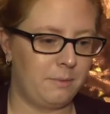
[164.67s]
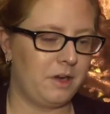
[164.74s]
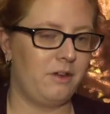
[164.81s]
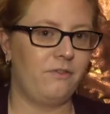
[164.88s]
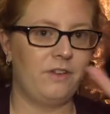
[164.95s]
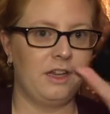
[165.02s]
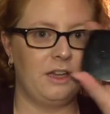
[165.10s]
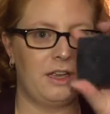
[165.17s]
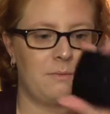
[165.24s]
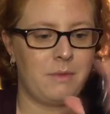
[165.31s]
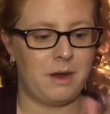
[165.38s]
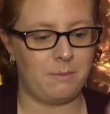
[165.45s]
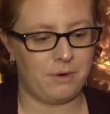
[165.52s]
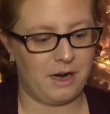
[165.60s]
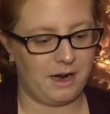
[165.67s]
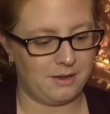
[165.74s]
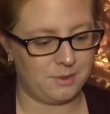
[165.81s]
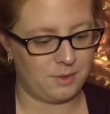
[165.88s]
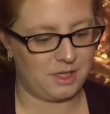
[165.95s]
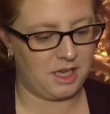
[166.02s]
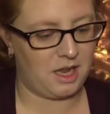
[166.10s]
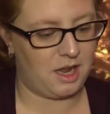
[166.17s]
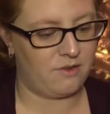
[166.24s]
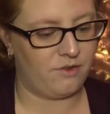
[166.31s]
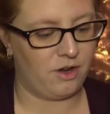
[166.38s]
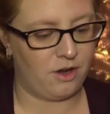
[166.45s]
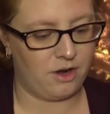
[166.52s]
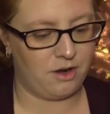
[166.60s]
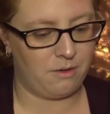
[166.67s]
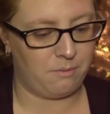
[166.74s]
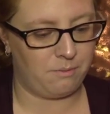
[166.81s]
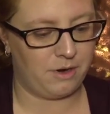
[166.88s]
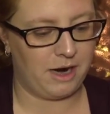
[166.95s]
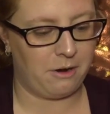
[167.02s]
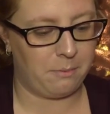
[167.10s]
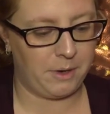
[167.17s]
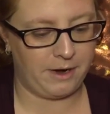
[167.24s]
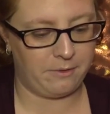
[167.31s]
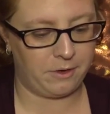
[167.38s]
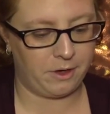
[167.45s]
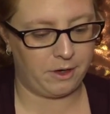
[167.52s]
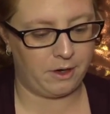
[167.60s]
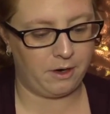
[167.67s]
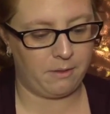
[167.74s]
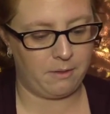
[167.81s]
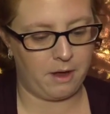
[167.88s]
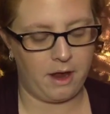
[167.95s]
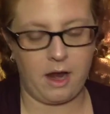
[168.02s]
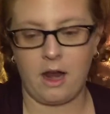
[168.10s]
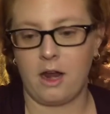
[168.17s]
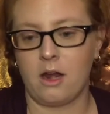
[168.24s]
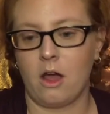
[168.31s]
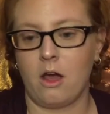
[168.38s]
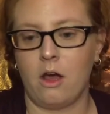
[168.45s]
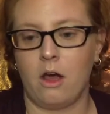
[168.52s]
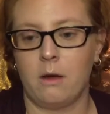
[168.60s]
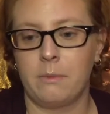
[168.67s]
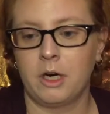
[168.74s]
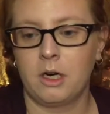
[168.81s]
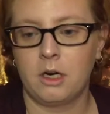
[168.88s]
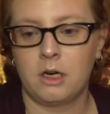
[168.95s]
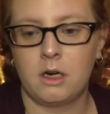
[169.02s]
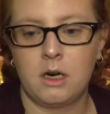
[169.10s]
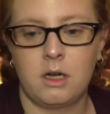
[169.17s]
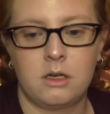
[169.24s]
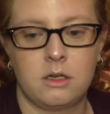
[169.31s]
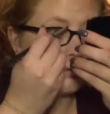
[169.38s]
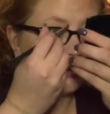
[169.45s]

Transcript: going to fill in my brows with the Avon Brow Powder in Auburn.